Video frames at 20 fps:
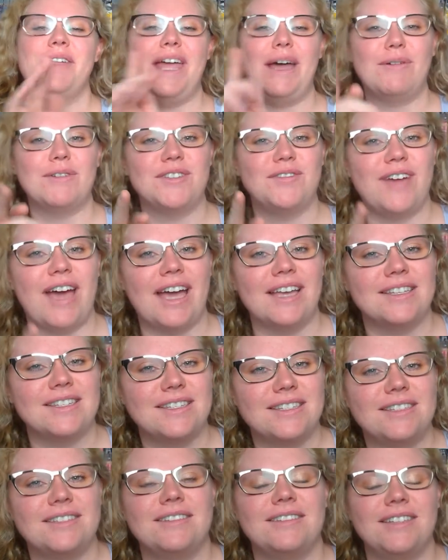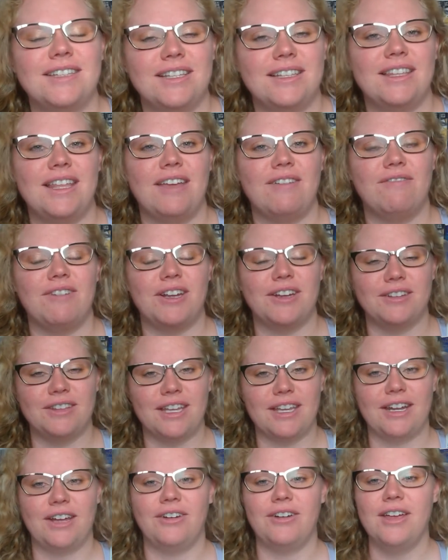that was fast that they figured
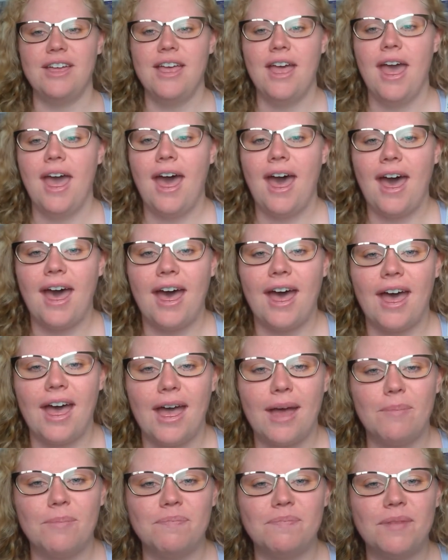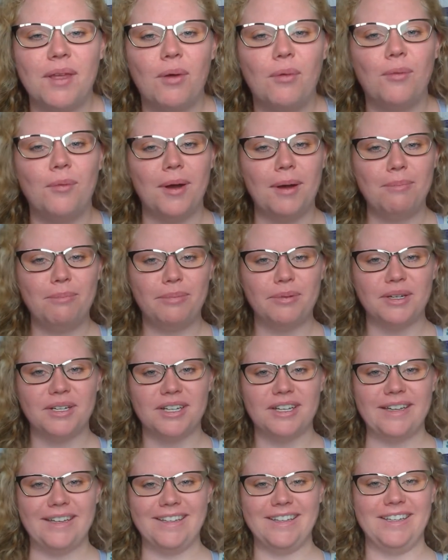that out. What
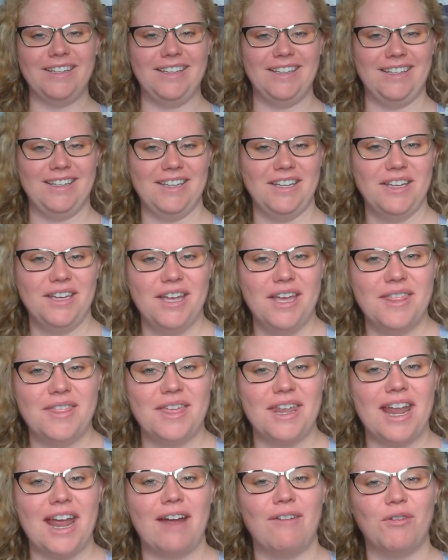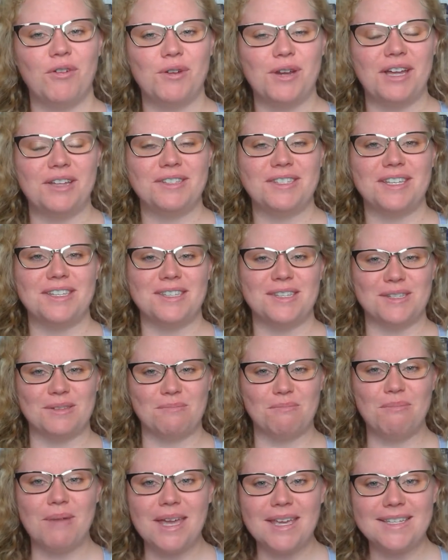book that everyone else says is
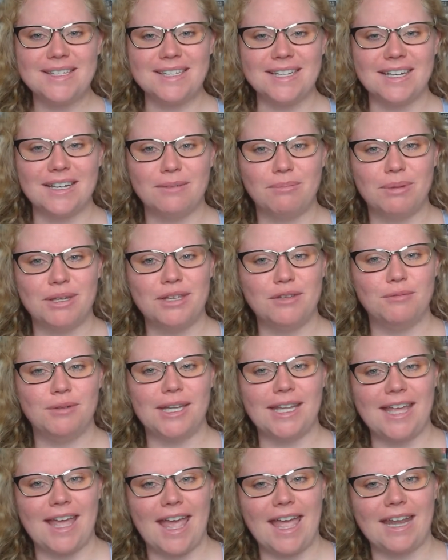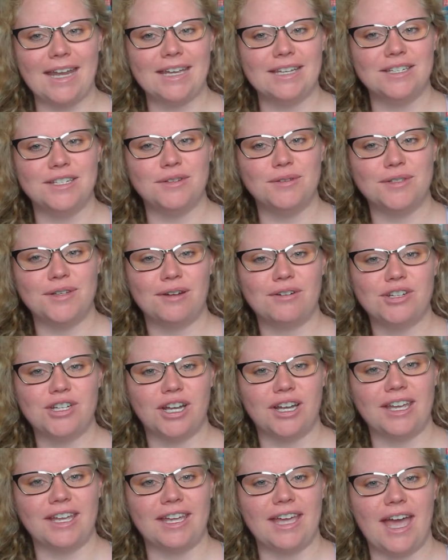amazing but you really hate it do you start
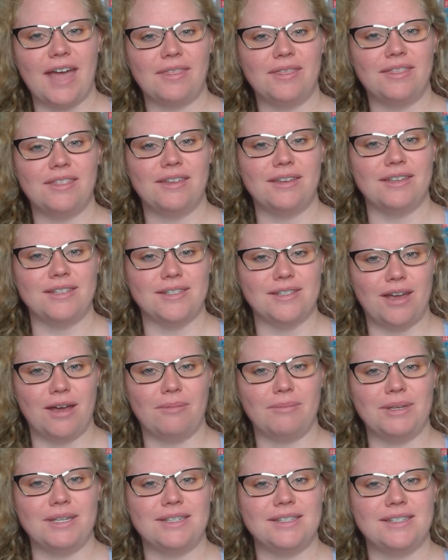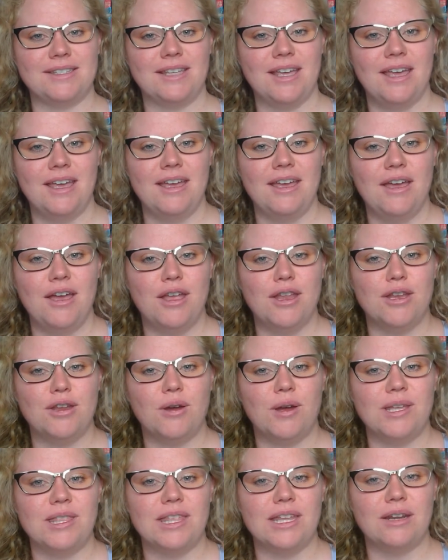chucking at the zombies,
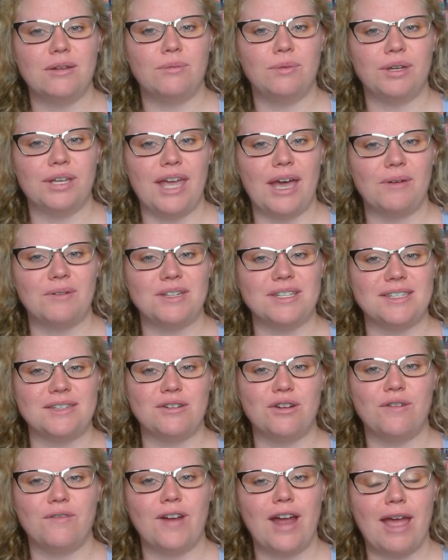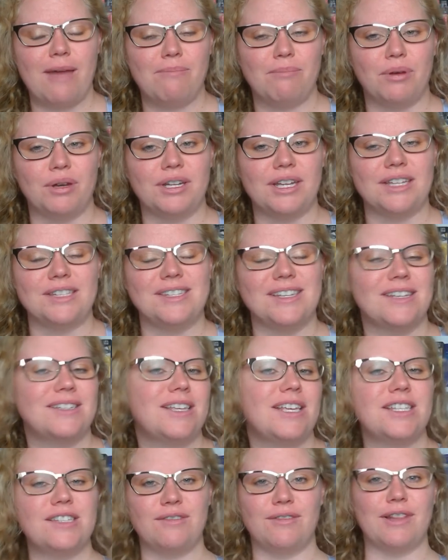knowing that it will count as an overhyped book and
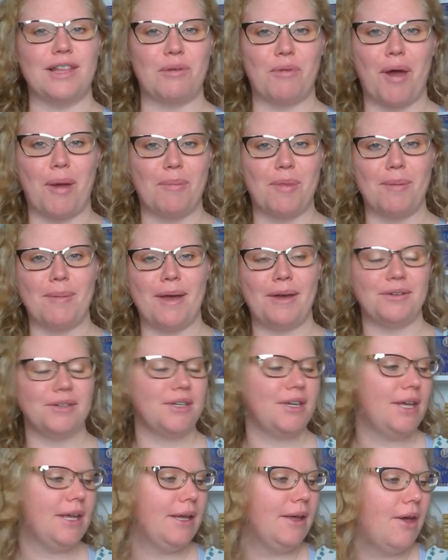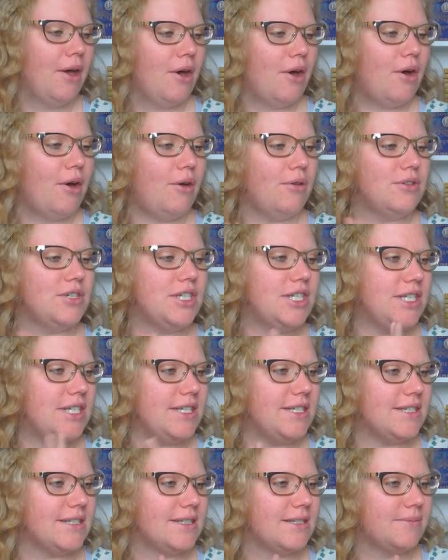successfully wipe them out? Oh
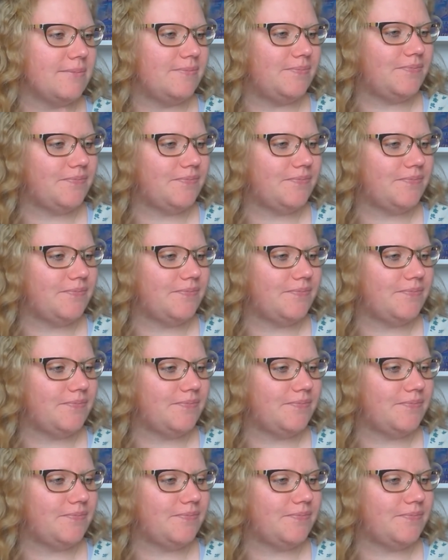geez.